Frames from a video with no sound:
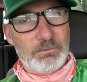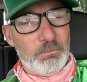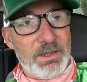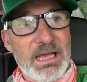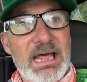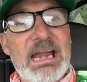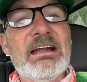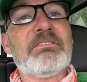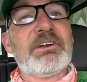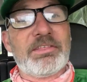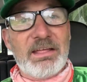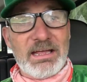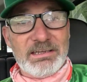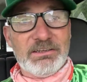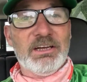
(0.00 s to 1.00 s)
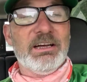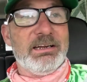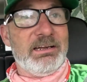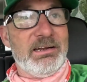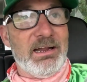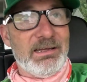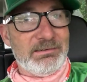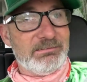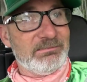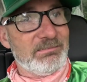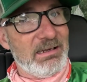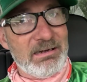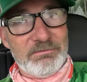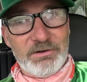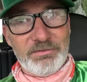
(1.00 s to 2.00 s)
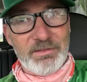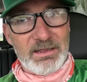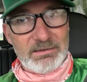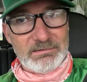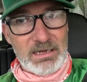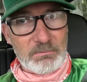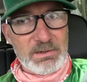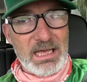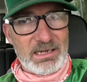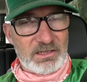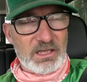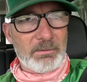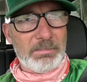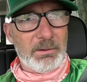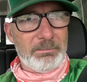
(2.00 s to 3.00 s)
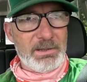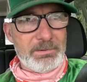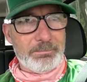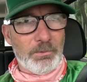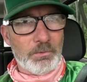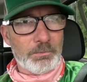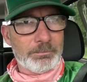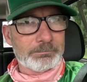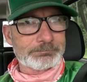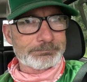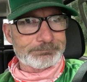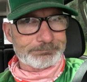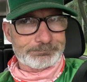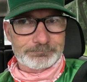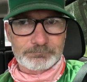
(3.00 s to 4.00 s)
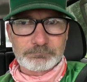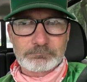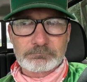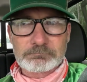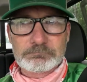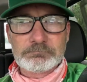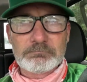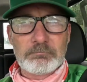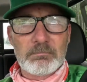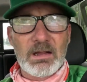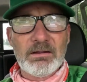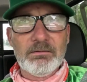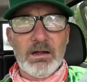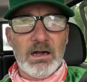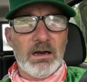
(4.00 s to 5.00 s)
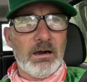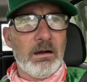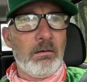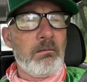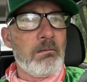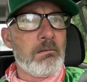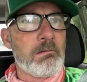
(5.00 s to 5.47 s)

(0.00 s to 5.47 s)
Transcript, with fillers: we got everything cut today. Everything. Now we had a couple of people, uh,